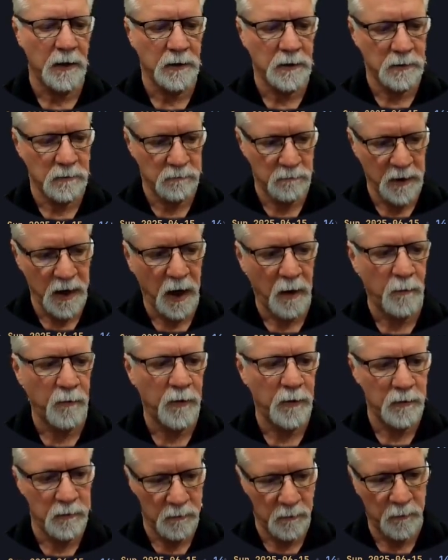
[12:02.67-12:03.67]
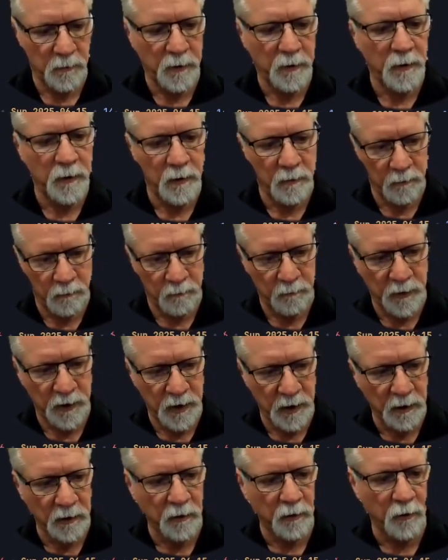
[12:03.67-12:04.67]
us the output. We're in the
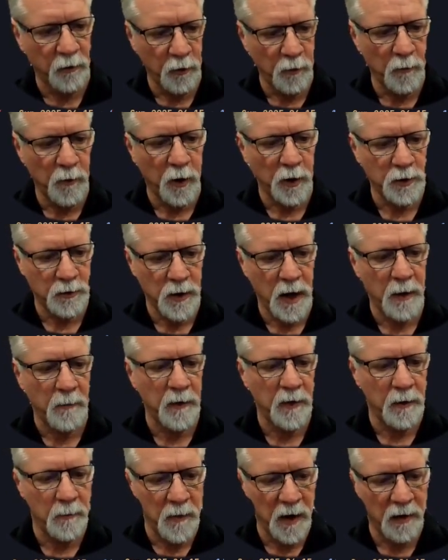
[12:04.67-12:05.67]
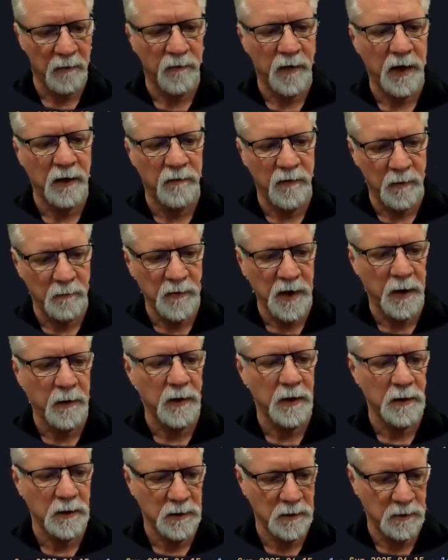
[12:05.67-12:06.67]
particular group called trap, and the modified
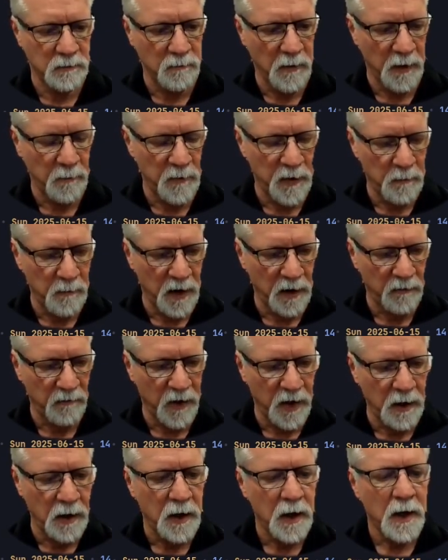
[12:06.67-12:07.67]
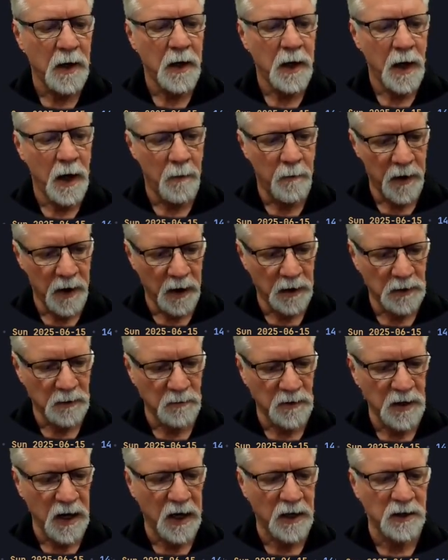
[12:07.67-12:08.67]
Vemtech has been modified, and we got
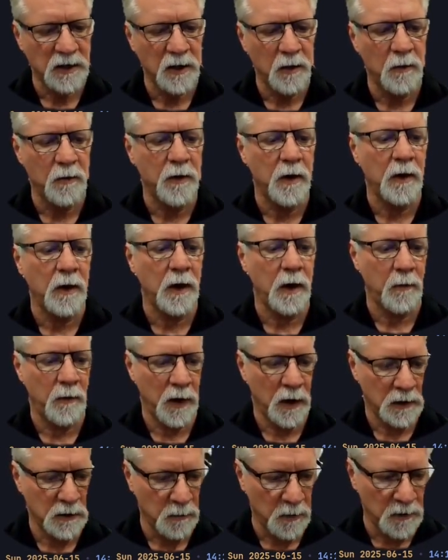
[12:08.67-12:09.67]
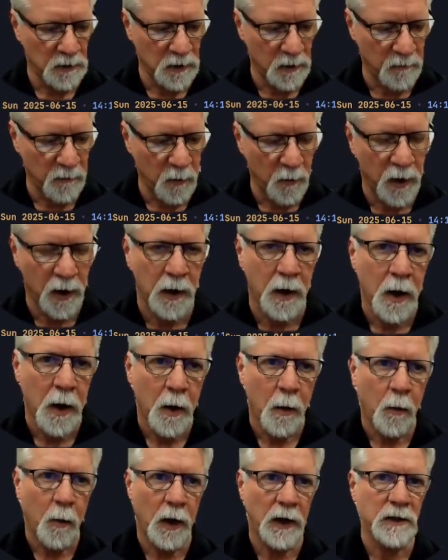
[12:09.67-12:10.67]
some stashing going on, and we got some other stuff going on.
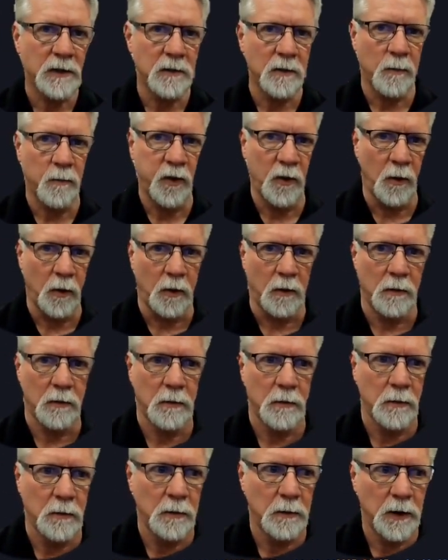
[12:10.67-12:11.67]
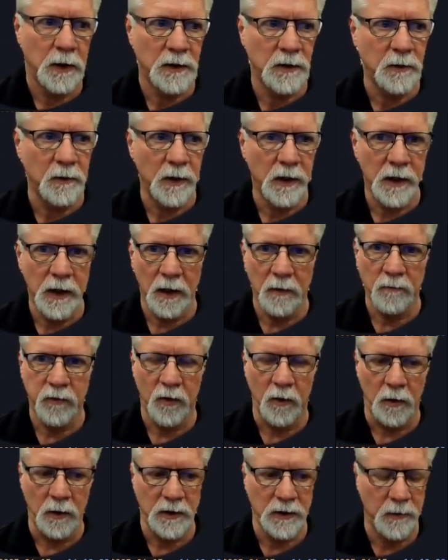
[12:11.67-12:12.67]
Well, let's do a pull. Let's do a get
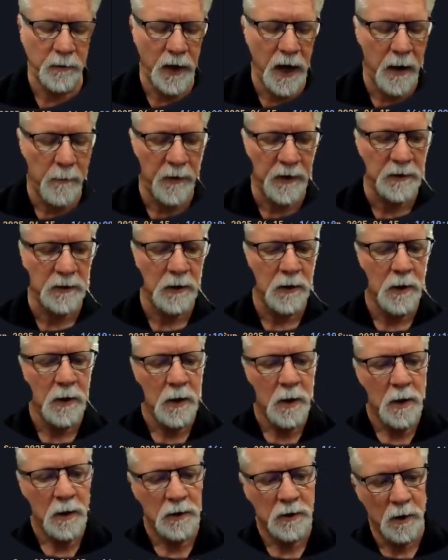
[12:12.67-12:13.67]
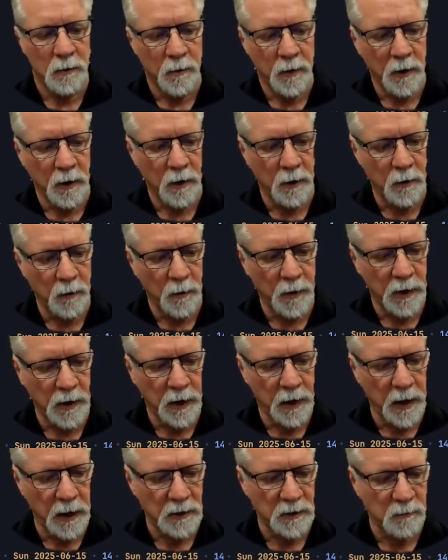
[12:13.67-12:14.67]
pull and see what happens. So we're going to do a
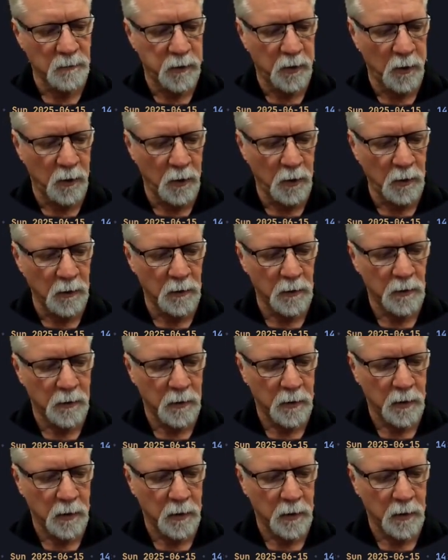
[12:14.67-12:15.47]
gits pull,